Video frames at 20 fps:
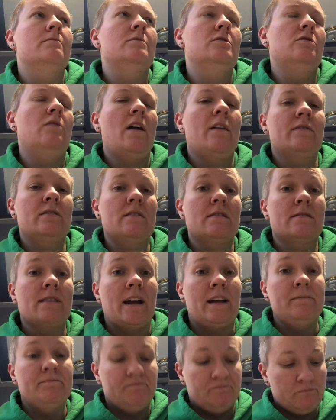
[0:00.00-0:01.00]
You have to
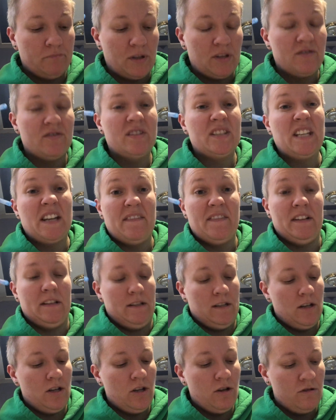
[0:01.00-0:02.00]
decide, but
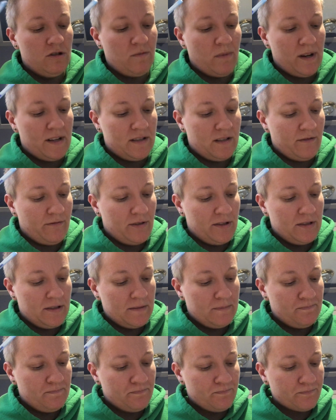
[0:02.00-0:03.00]
definitely a huge price
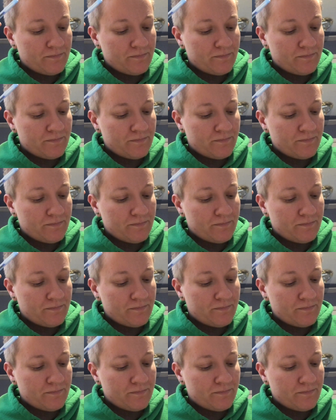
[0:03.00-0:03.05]
difference.